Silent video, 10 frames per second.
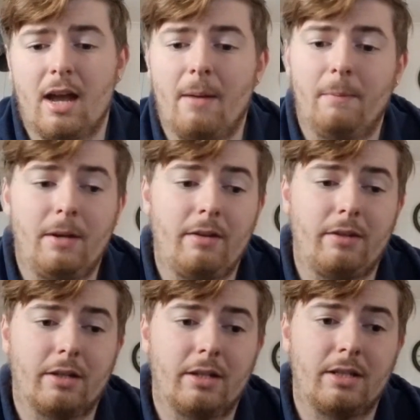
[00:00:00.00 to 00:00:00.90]
Um, but
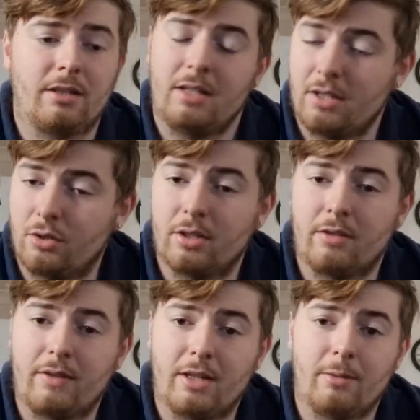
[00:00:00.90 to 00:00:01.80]
if you guys did enjoy
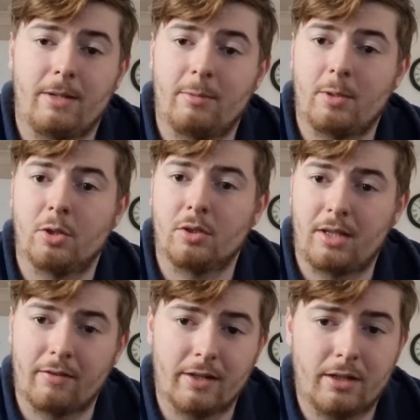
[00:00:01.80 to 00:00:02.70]
this video, please be sure
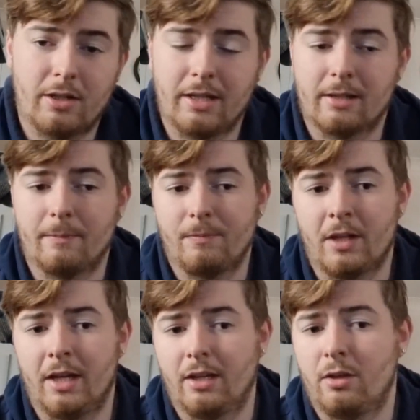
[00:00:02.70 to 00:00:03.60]
to give it a like.
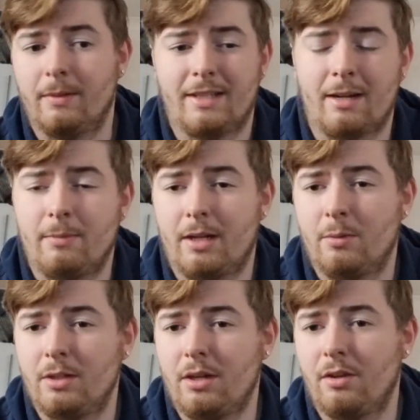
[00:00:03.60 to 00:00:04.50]
Uh, comment down
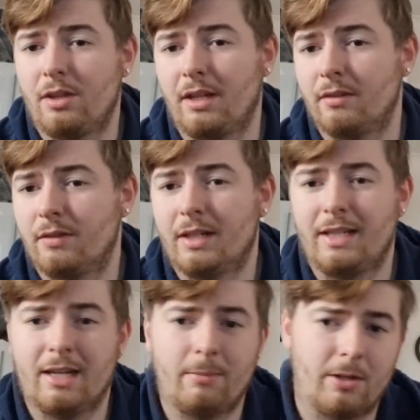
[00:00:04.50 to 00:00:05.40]
below what you think of
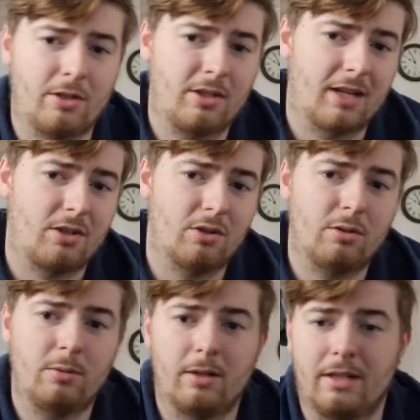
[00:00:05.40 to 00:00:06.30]
like the upload
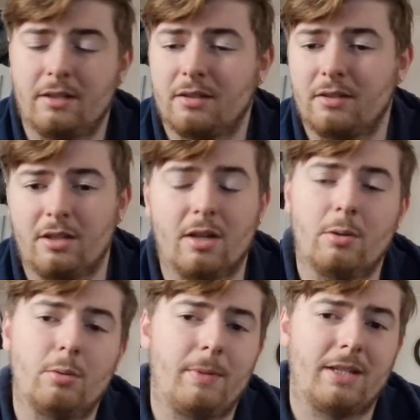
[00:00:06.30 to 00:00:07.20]
schedule and, you
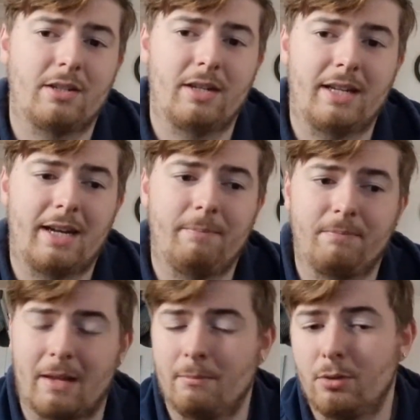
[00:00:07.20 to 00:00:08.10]
know, all bits like that.
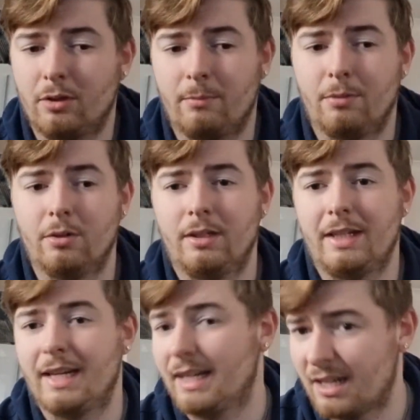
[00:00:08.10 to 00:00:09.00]
And more
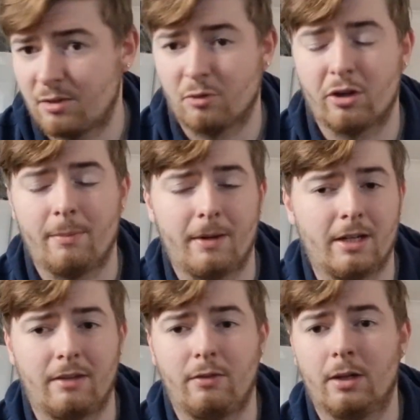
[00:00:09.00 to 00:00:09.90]
importantly, hit that subscribe
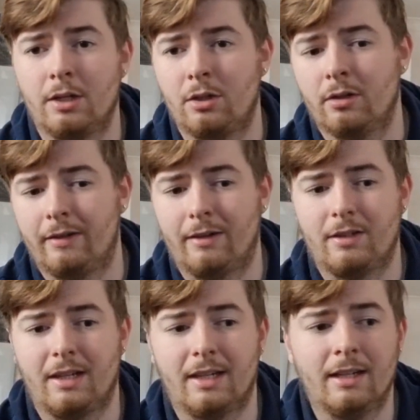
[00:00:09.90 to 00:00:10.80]
button if you are new
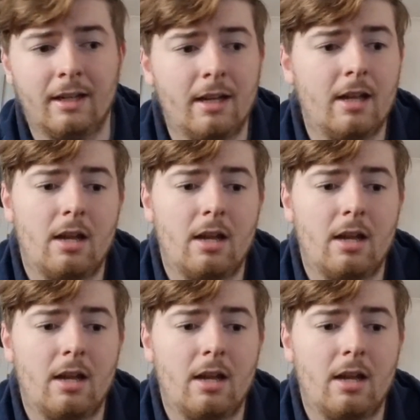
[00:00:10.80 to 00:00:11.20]
around here.